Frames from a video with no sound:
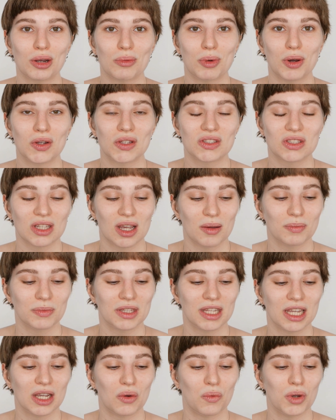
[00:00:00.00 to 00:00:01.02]
about
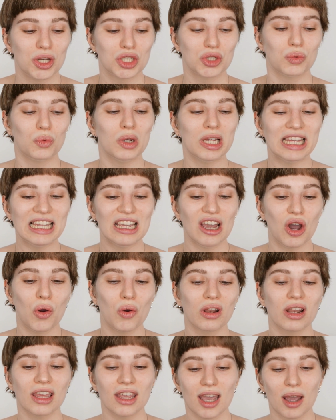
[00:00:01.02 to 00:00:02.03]
something which really
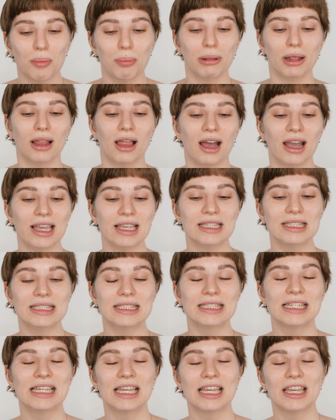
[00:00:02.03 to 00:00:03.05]
only
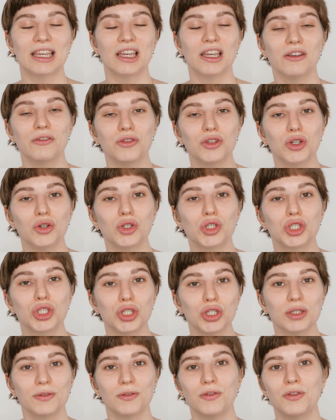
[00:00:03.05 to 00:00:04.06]
applies if you
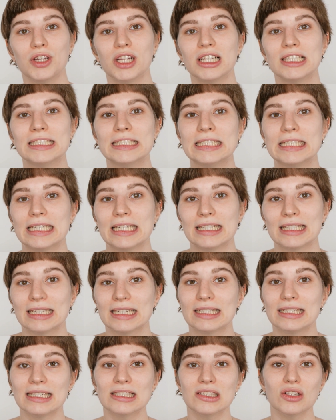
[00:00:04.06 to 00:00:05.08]
should feel the need
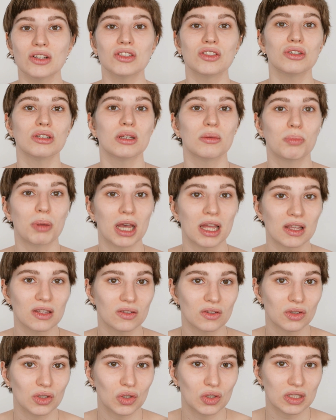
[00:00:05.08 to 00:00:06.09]
and this also depends
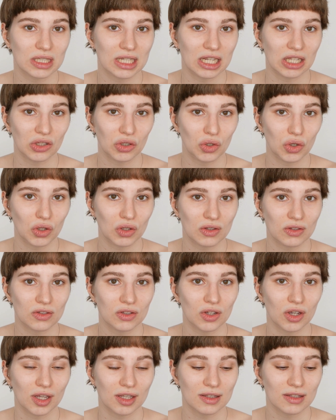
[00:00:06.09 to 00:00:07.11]
on your skin
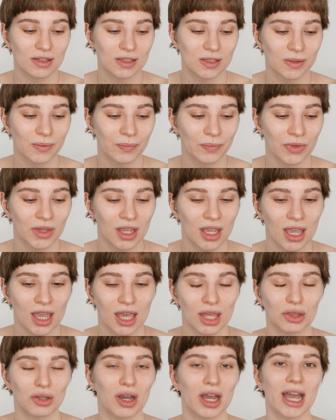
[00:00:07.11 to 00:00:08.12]
concerns.
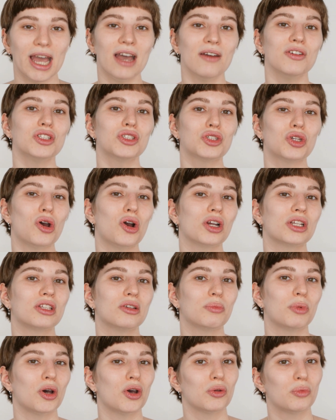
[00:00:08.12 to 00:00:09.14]
Now I haven't talked
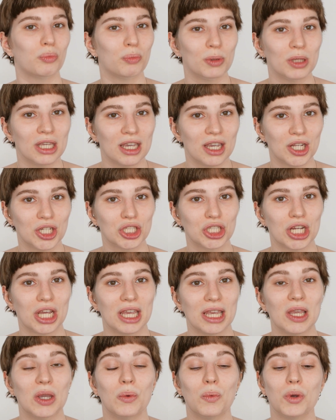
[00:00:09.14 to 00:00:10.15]
about
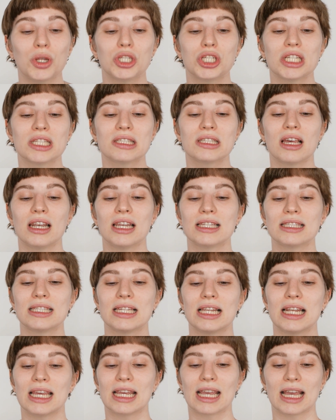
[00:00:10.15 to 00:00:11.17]
BHA which is
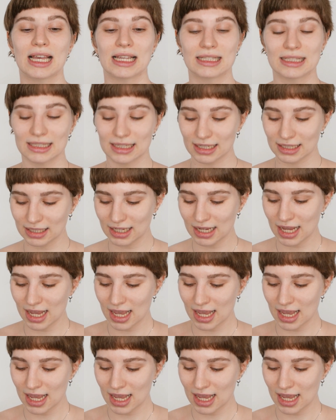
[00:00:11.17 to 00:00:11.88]
salicylic acid